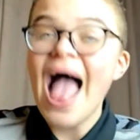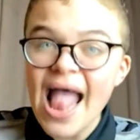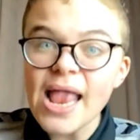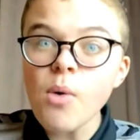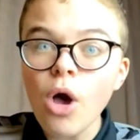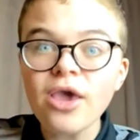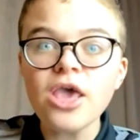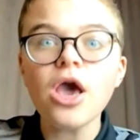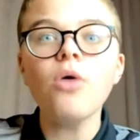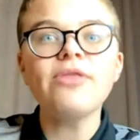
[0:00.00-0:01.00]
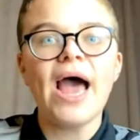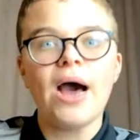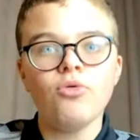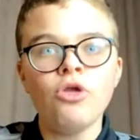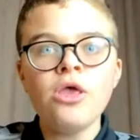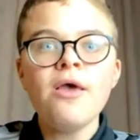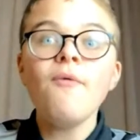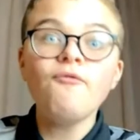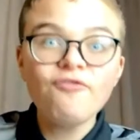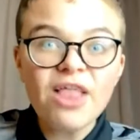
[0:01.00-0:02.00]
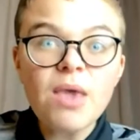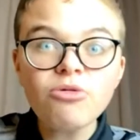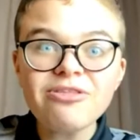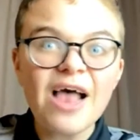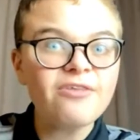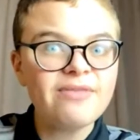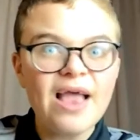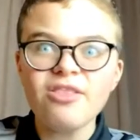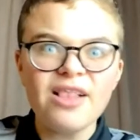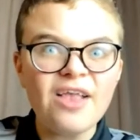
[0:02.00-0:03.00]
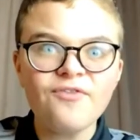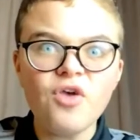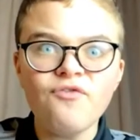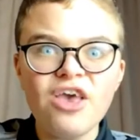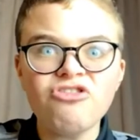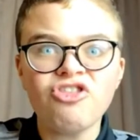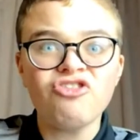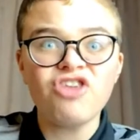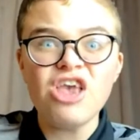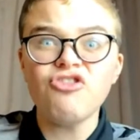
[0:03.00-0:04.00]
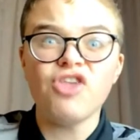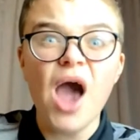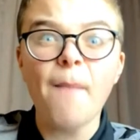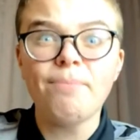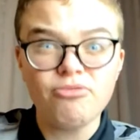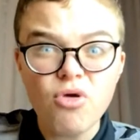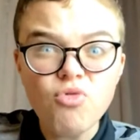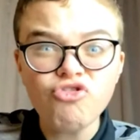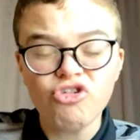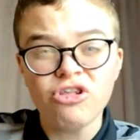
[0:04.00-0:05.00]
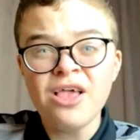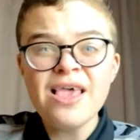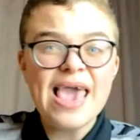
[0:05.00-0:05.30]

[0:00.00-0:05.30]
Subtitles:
Anyone can go down. Fleetwood the last few fixtures of the season. They are brutal.